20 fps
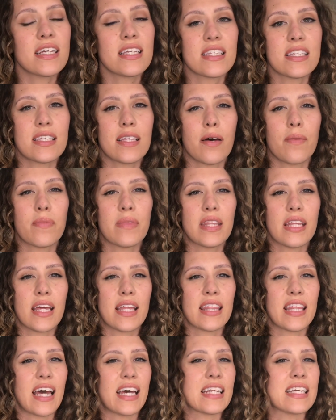something
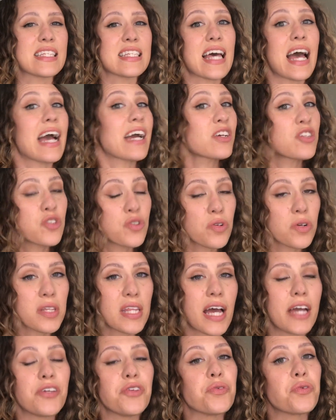that is extra
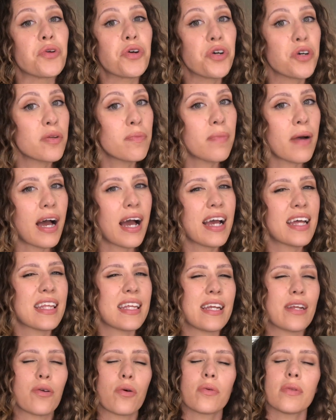that you could buy that I
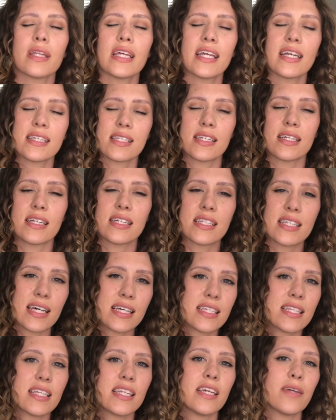don't think is a
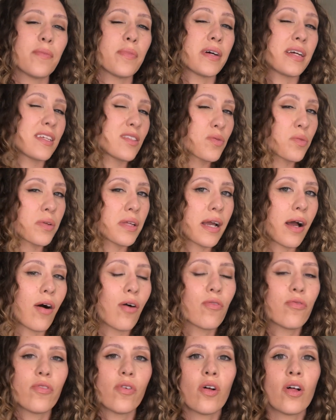necessity, but it's really
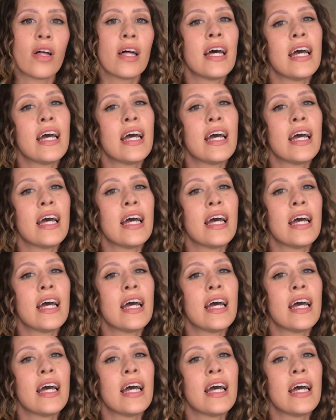helpful,